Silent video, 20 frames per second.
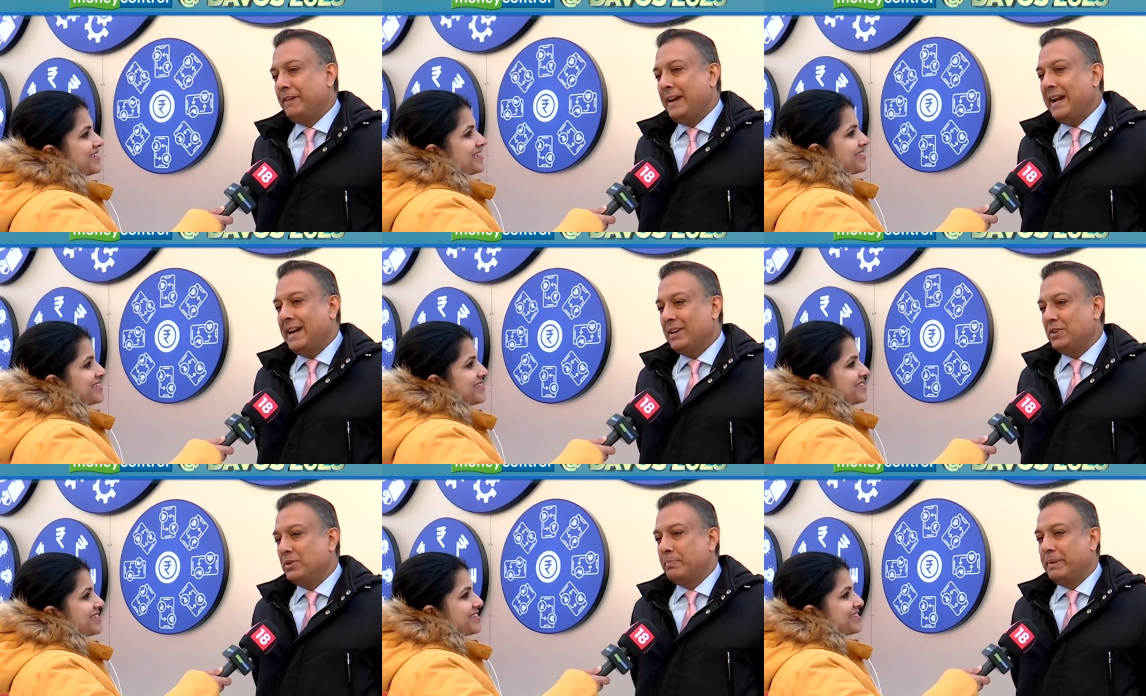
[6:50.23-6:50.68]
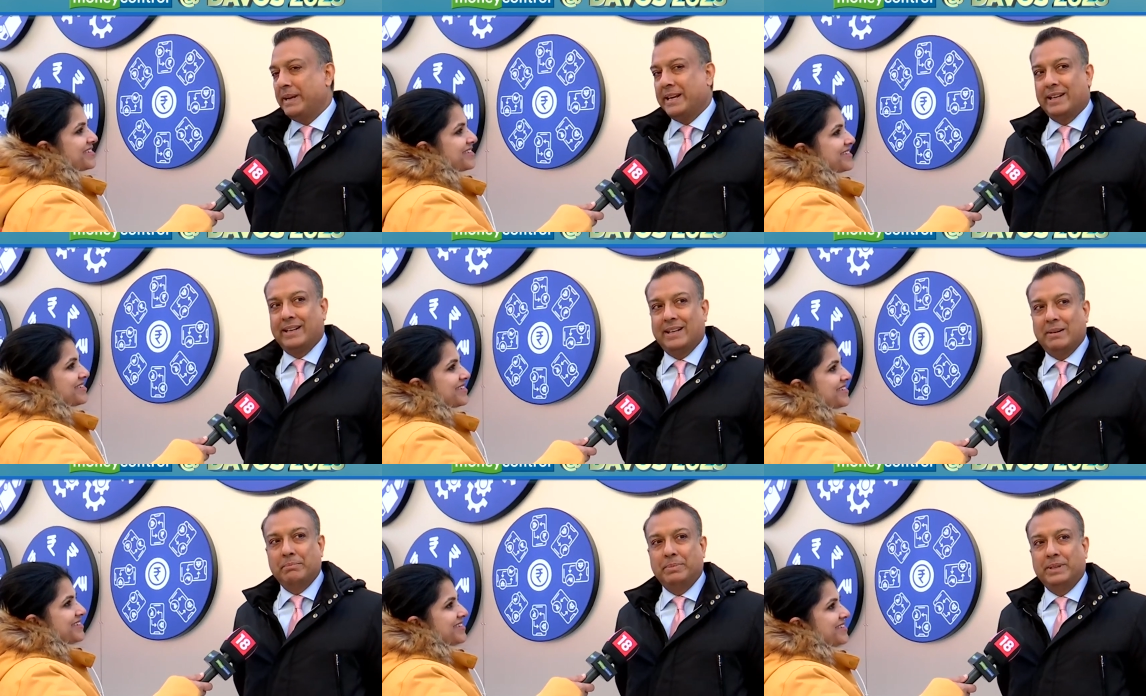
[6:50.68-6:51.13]
Speaker 1: if I had to
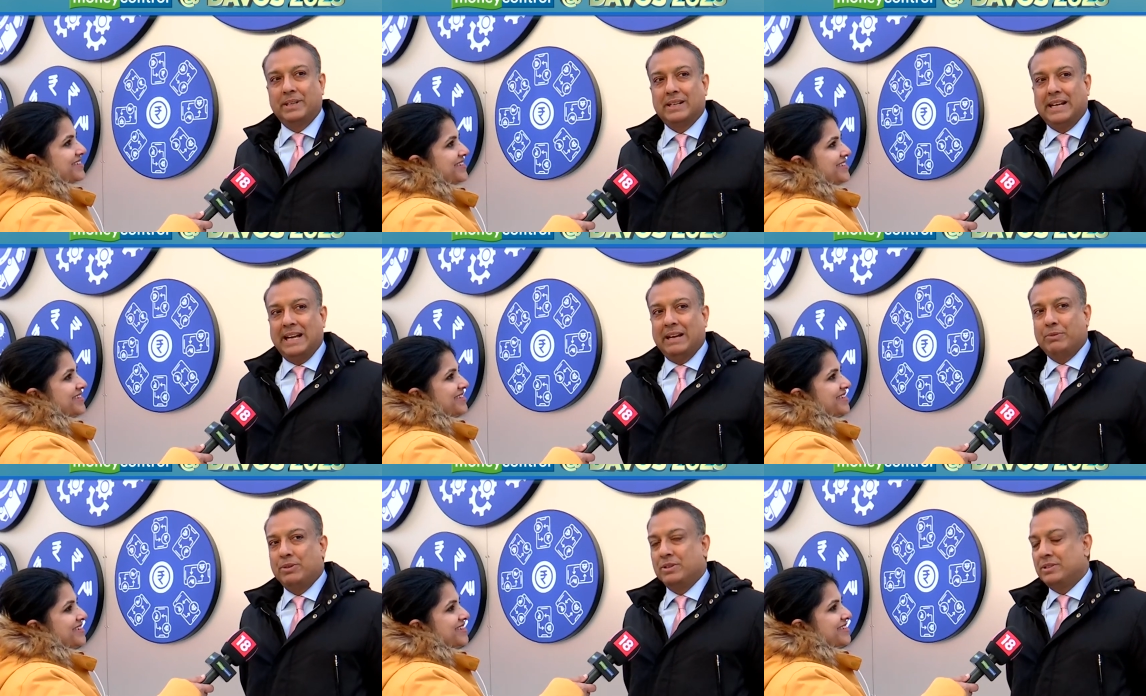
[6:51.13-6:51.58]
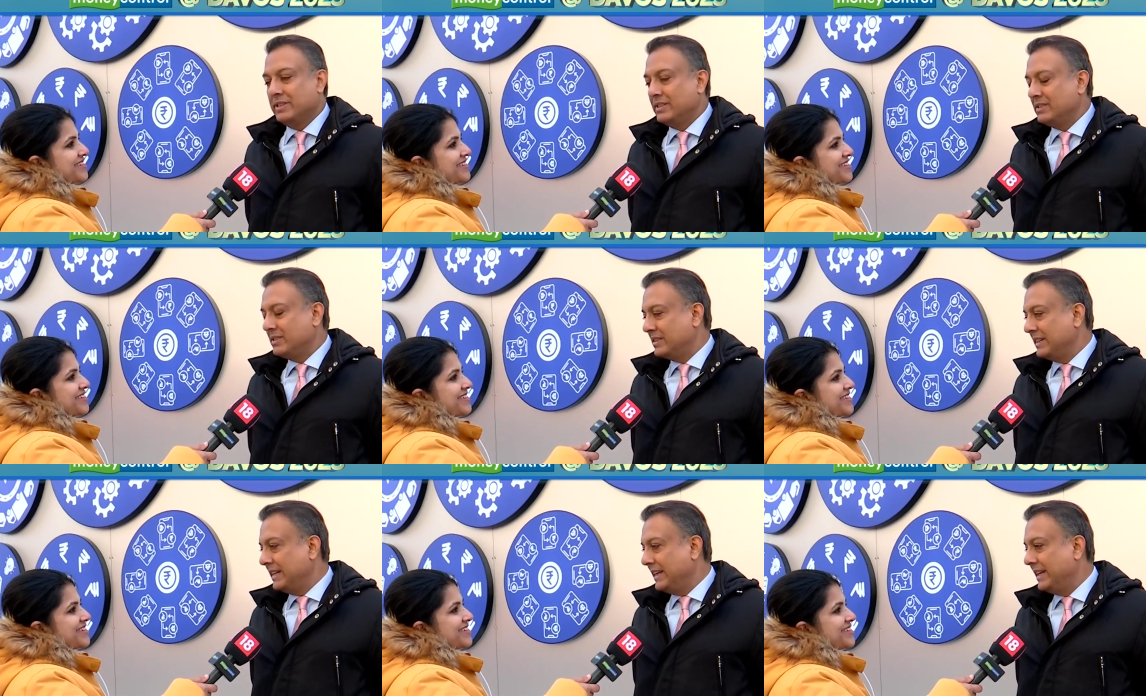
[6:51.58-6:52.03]
pick a number, I
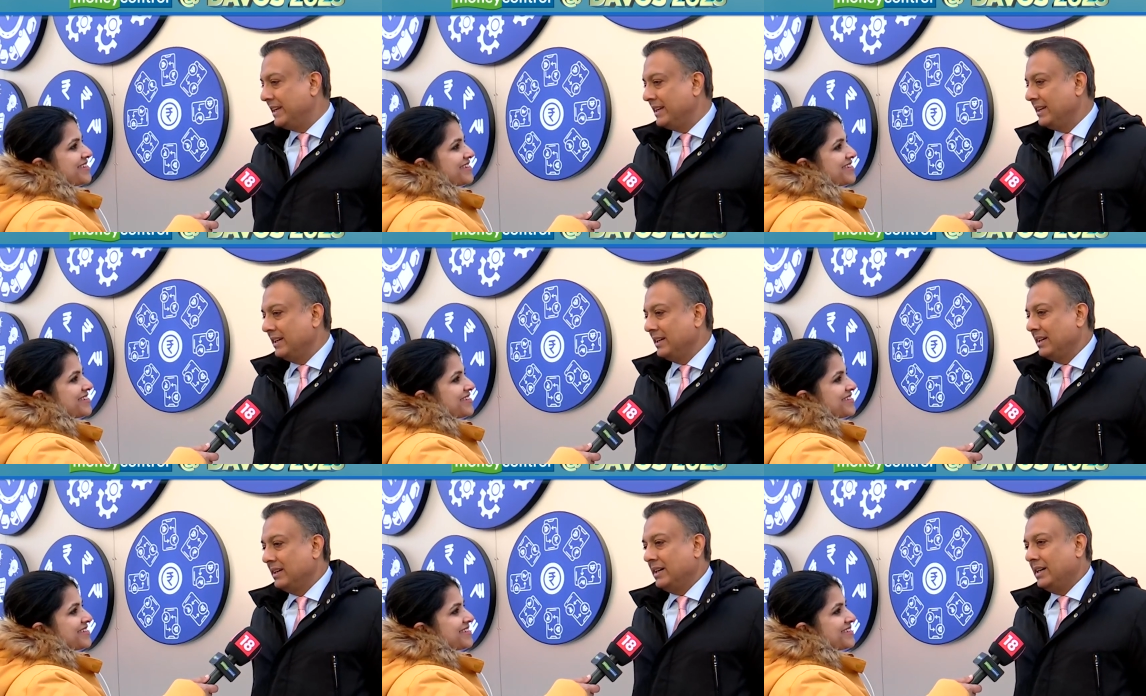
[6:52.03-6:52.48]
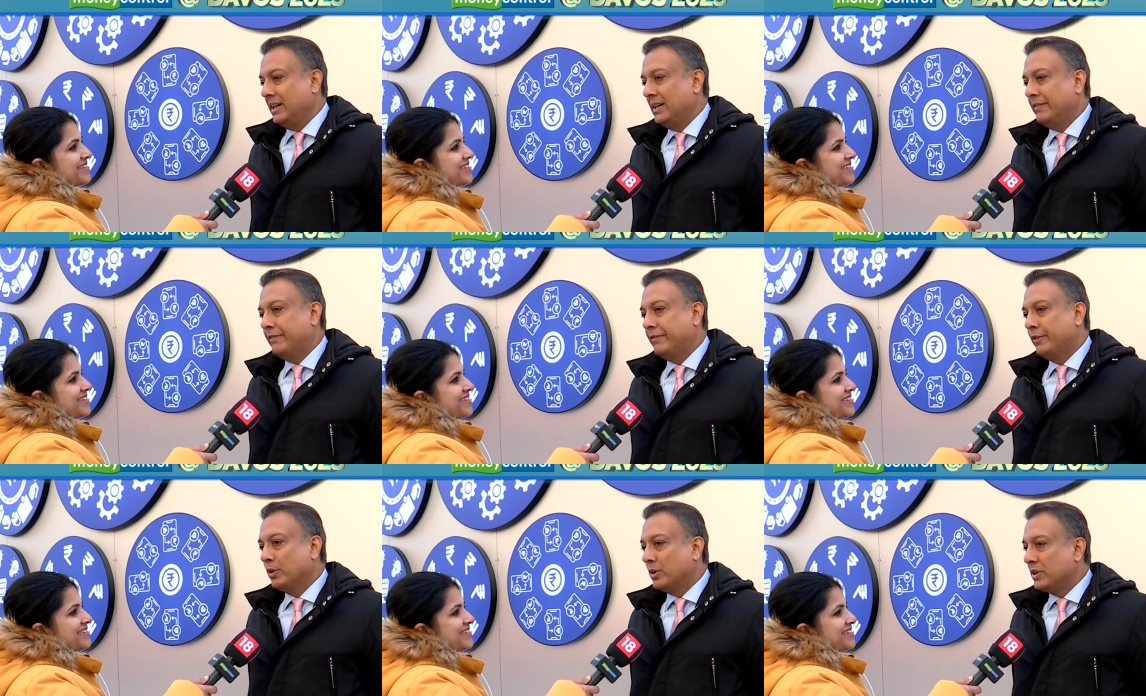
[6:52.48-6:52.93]
would just say
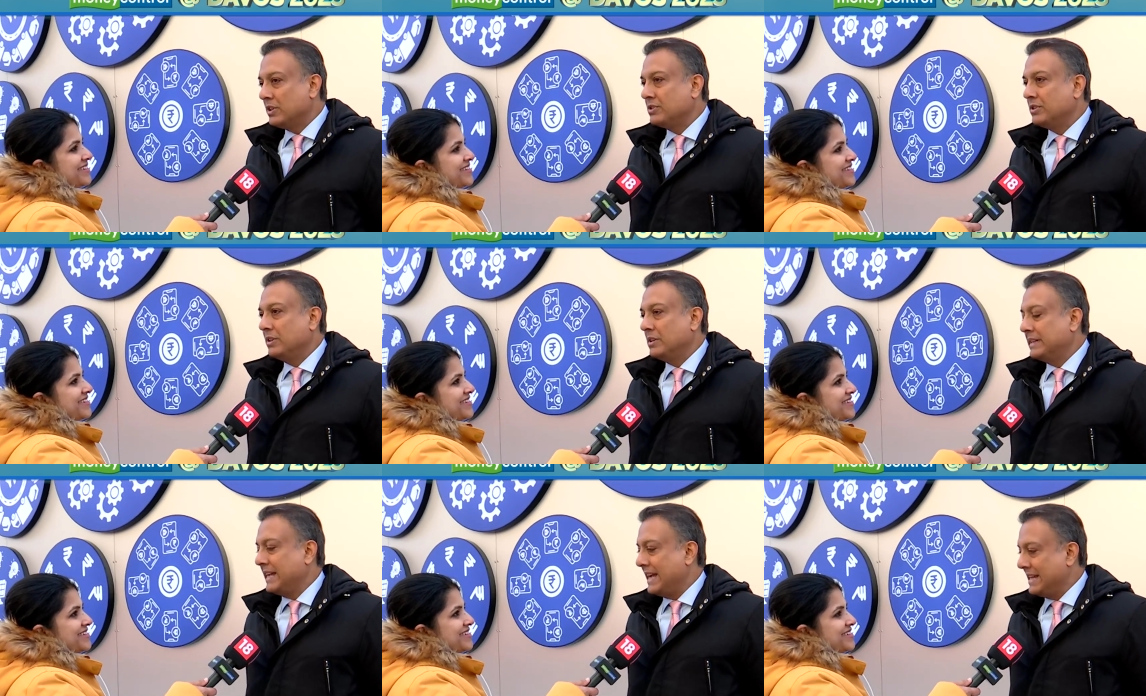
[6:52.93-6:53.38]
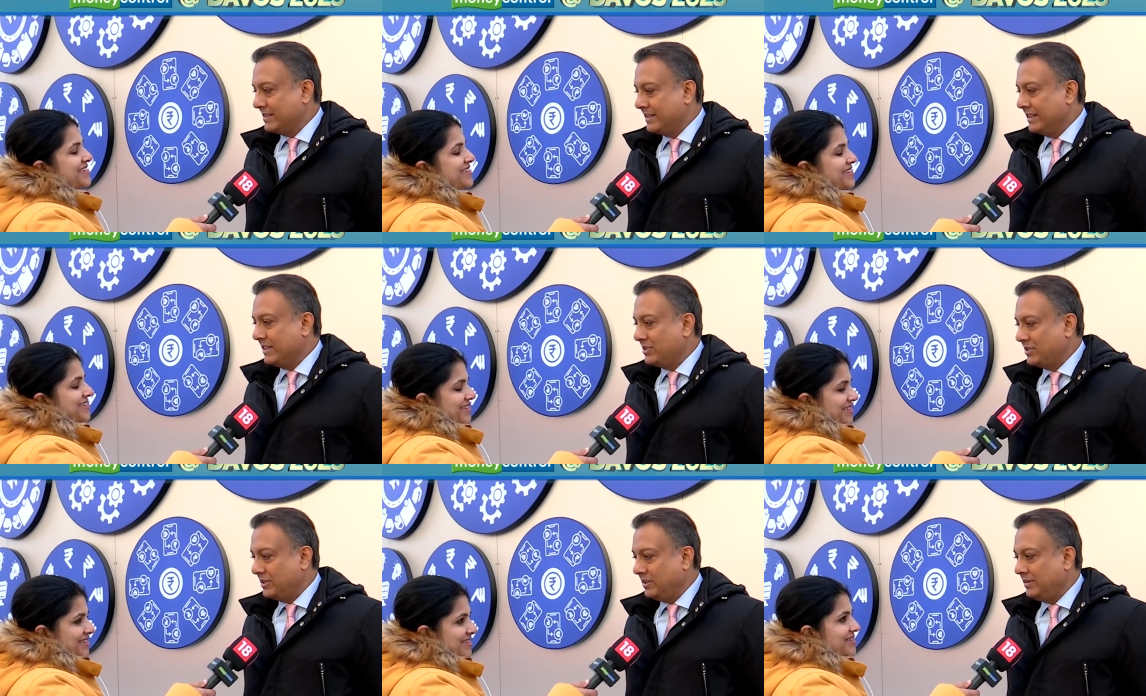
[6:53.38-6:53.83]
focus on
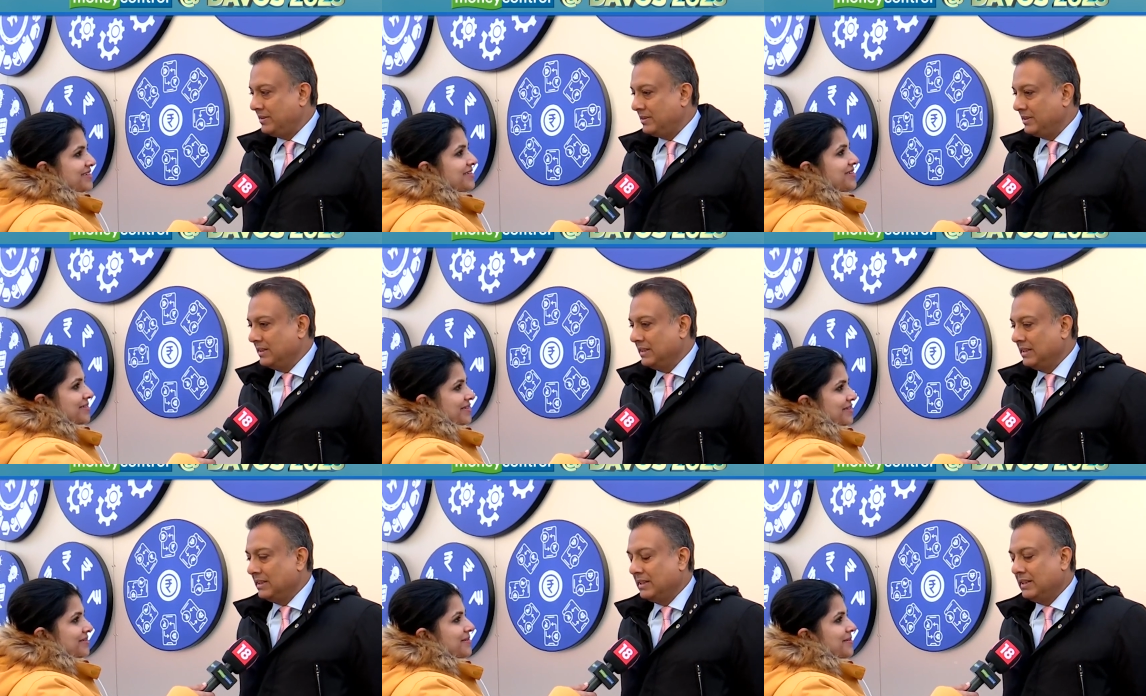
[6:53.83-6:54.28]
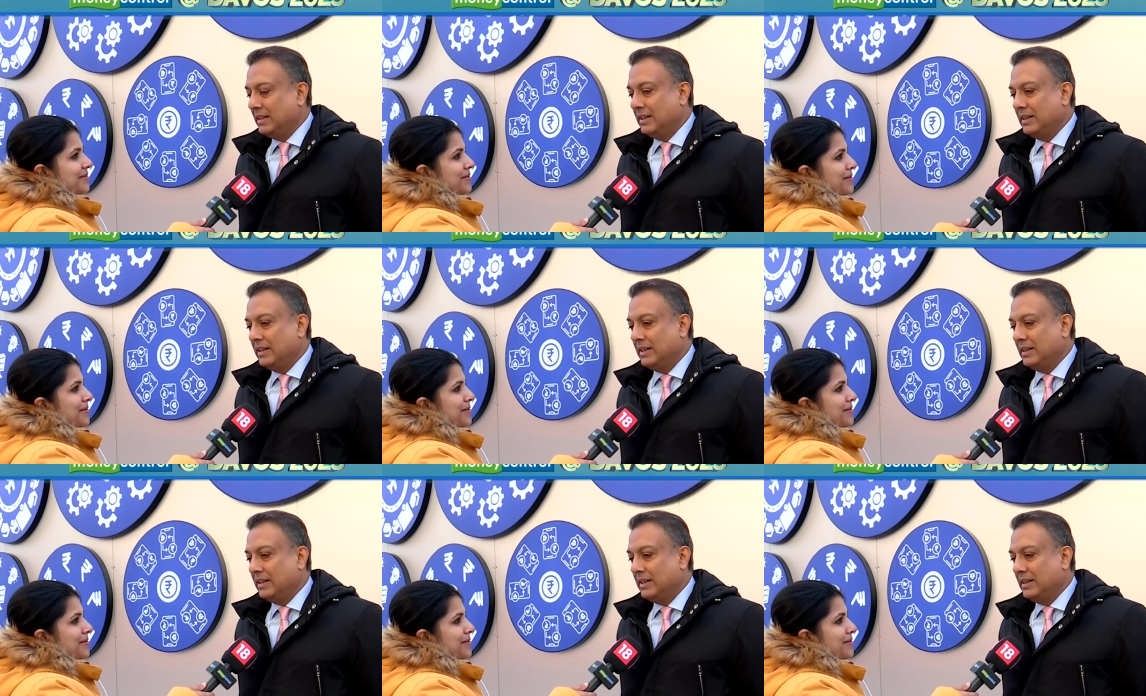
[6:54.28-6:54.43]
taxation,